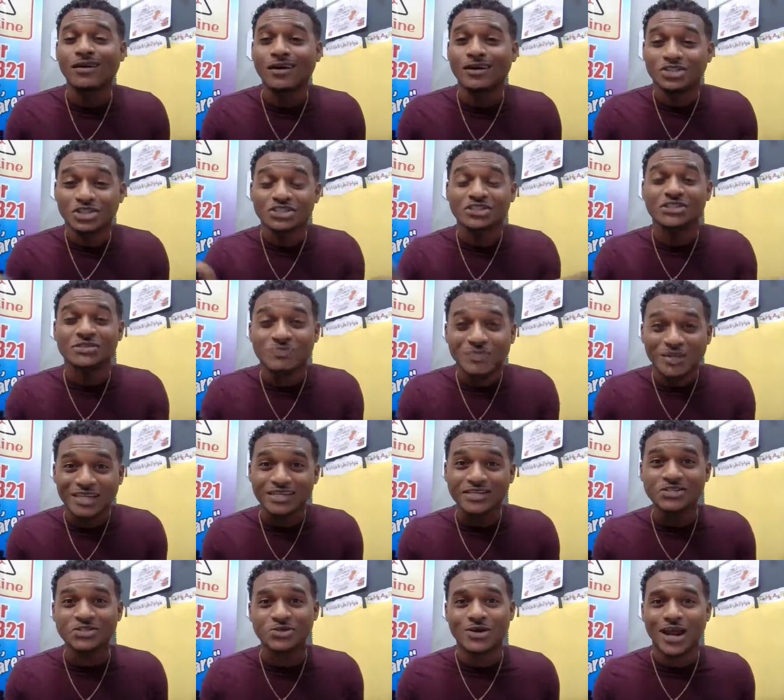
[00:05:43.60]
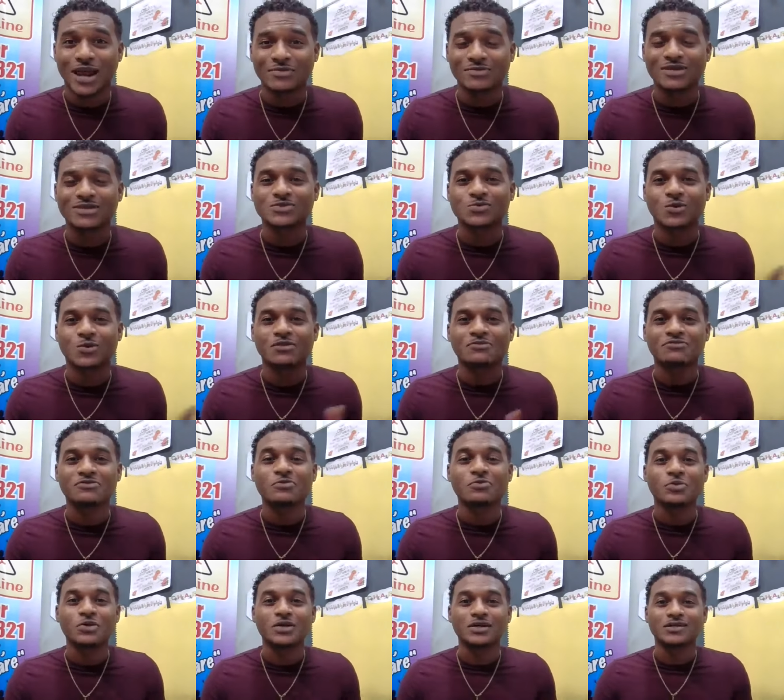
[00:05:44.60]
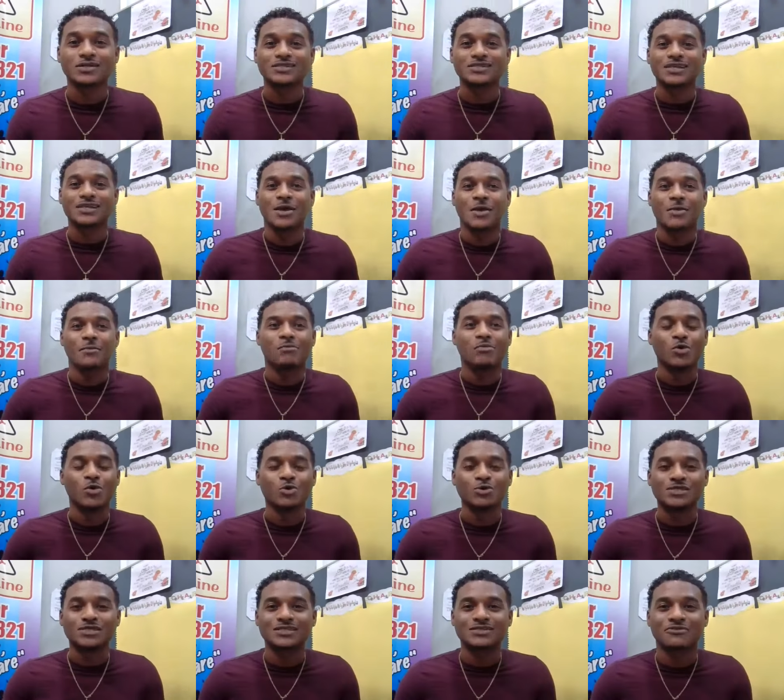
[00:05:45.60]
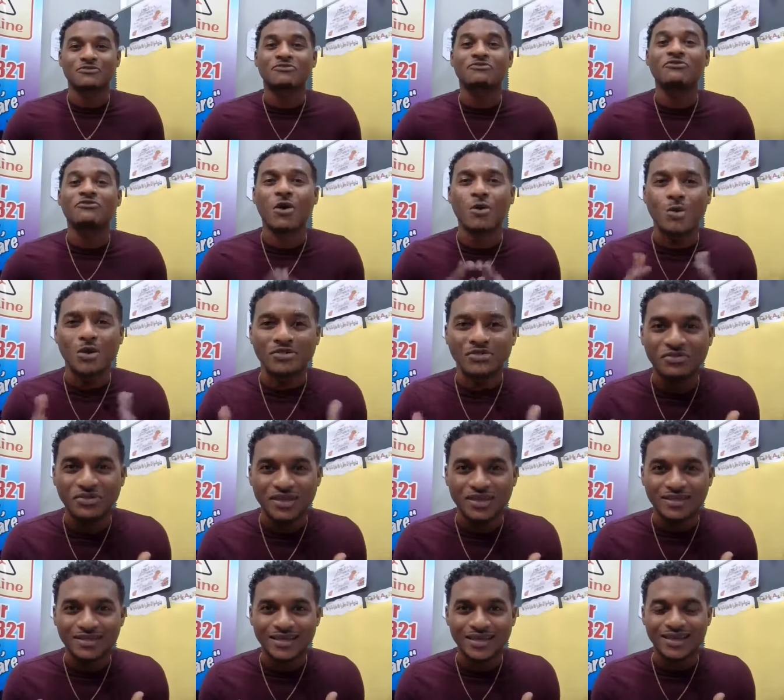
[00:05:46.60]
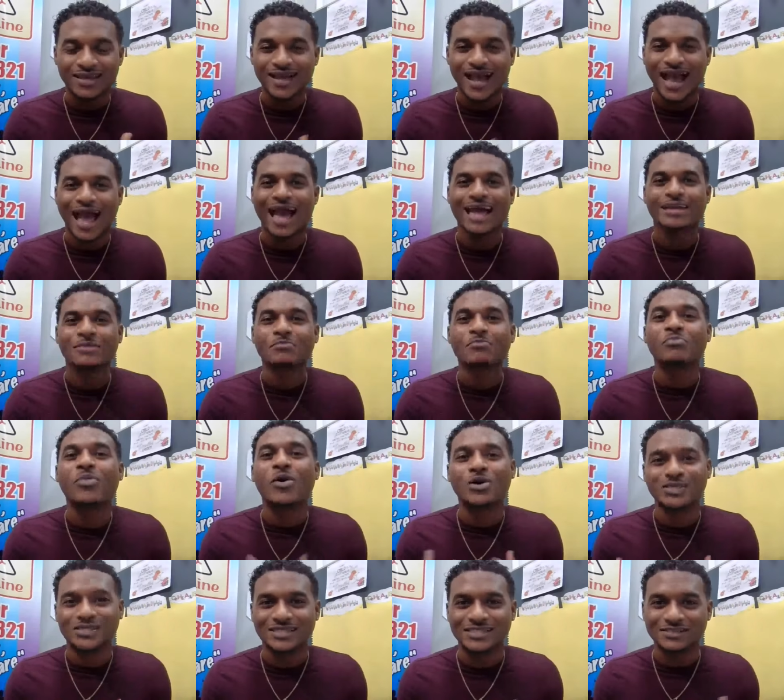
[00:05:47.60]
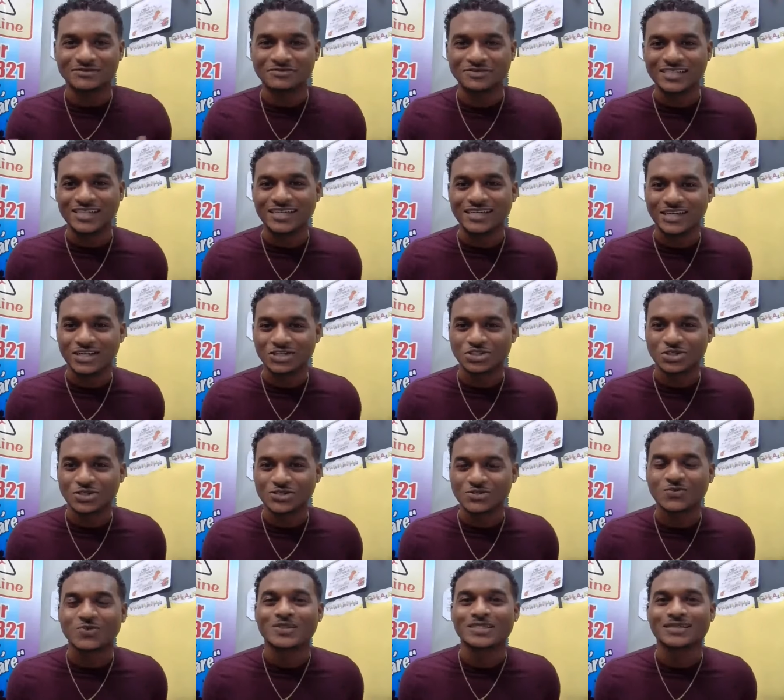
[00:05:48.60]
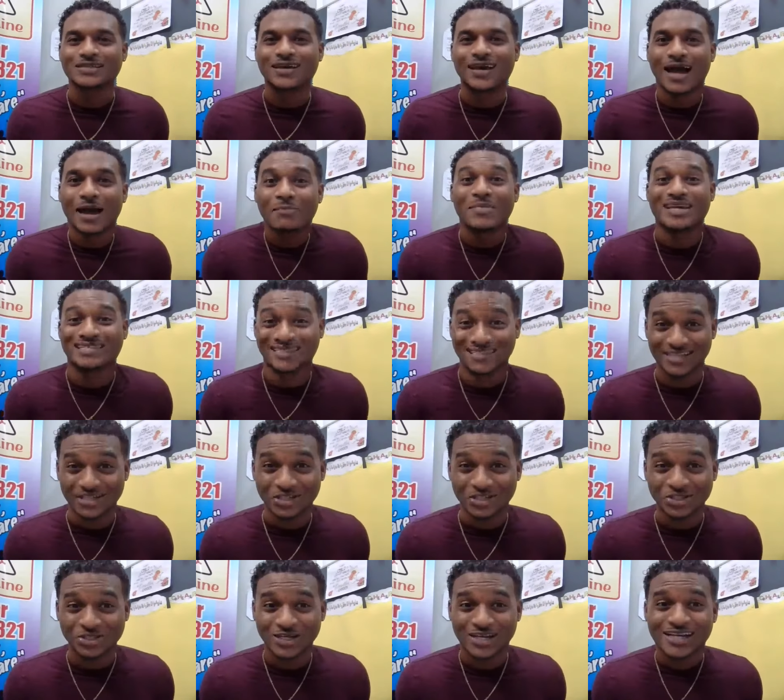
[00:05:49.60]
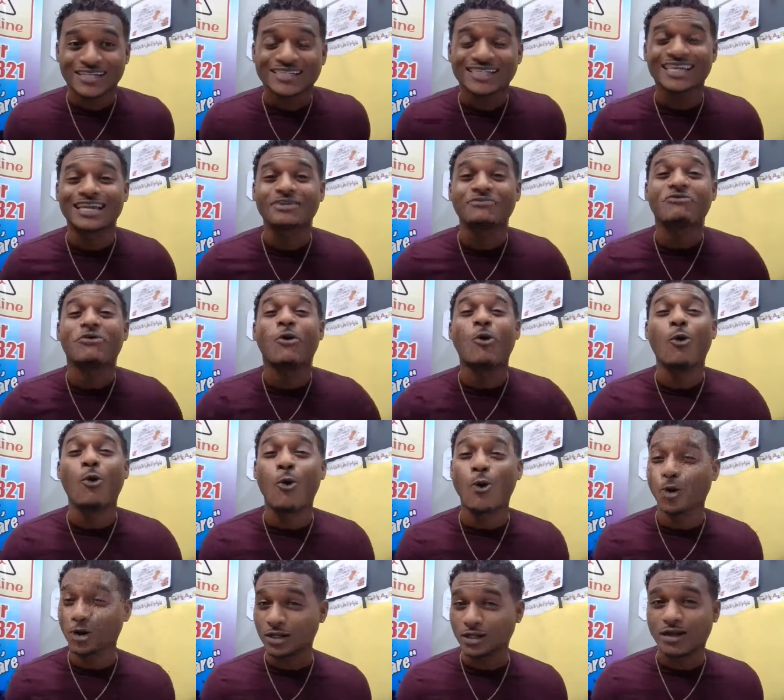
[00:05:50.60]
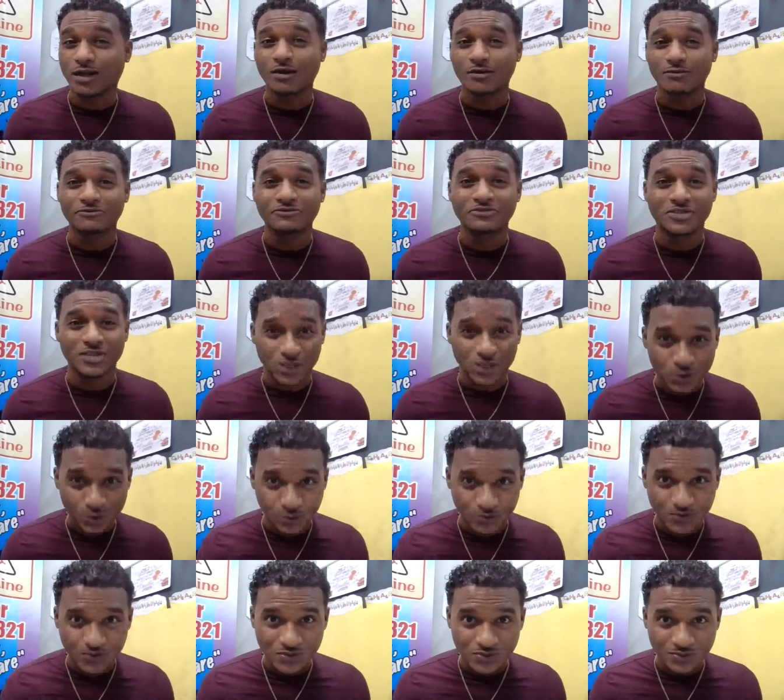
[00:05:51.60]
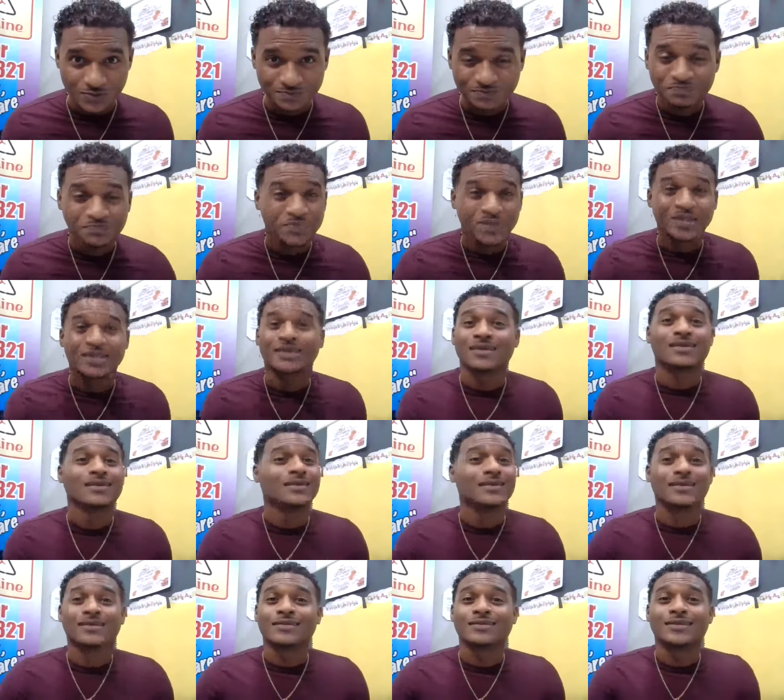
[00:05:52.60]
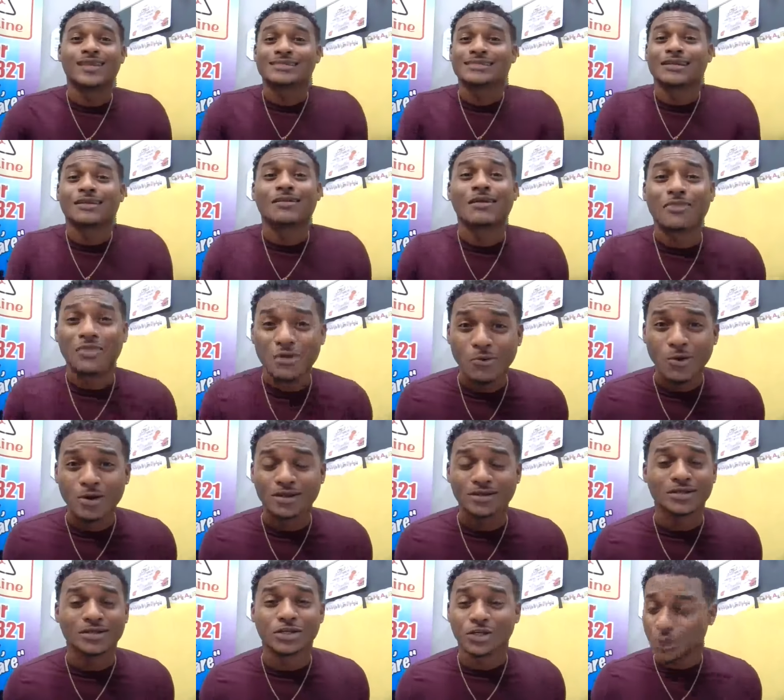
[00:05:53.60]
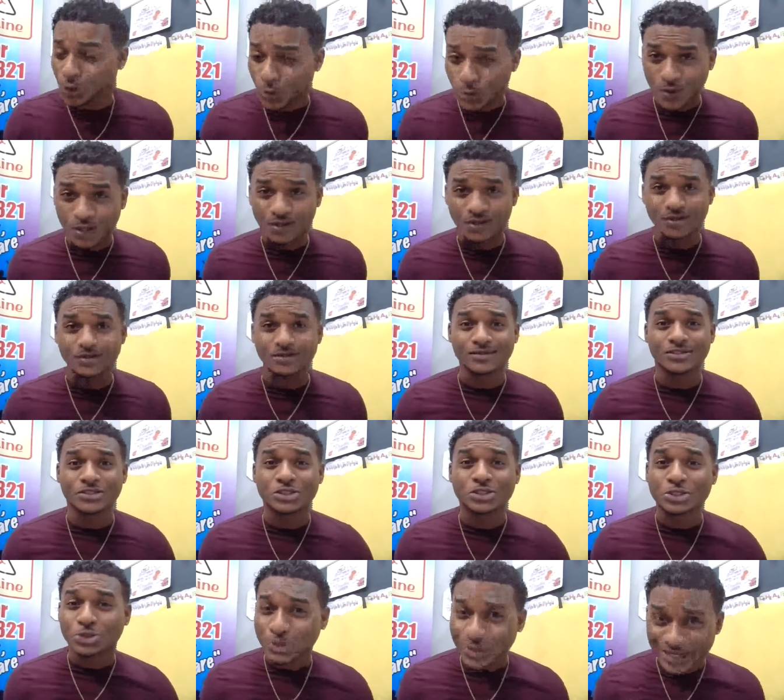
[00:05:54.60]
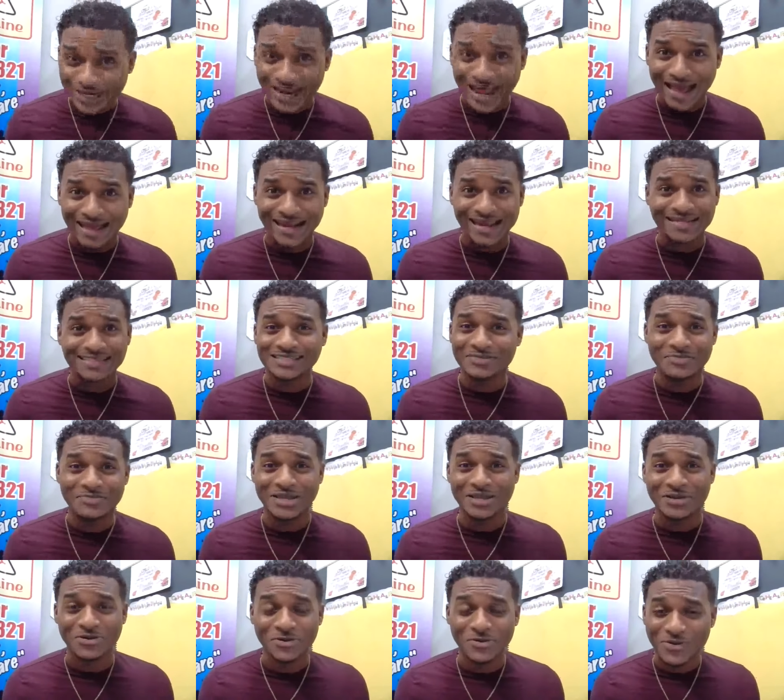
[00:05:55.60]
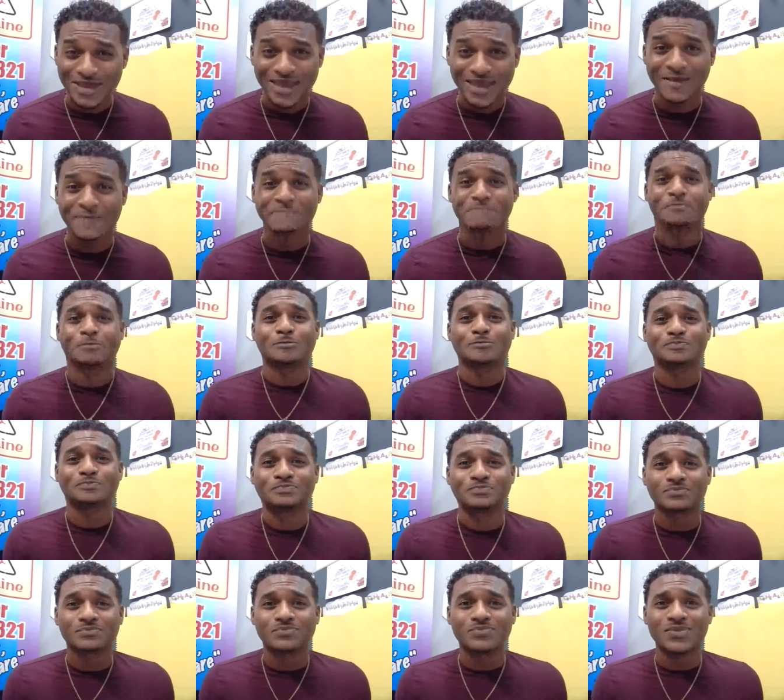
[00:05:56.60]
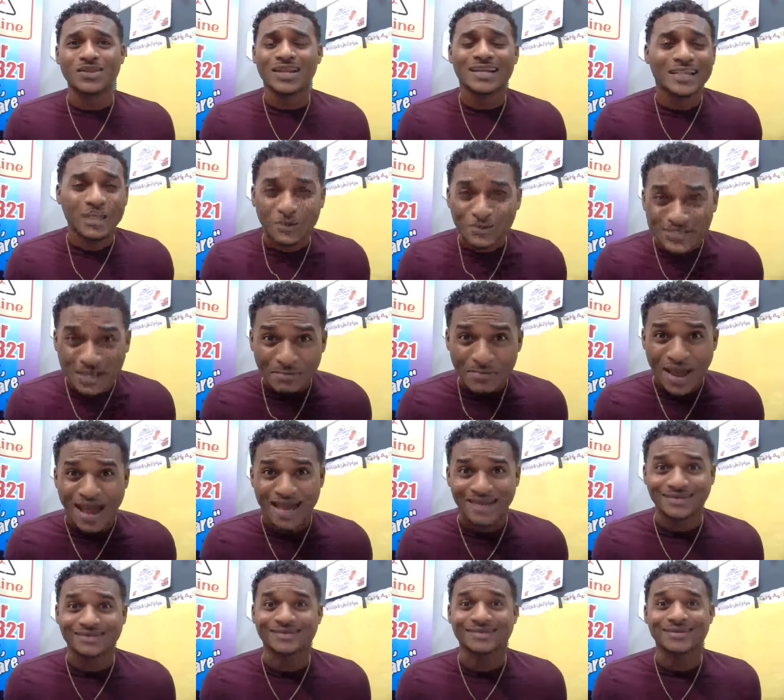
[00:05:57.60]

she's being described as one of the world's most forward thinking and positive teenagers with a message to give all of the youths. There's another one, local, Trinidad and Tobago here. There was a man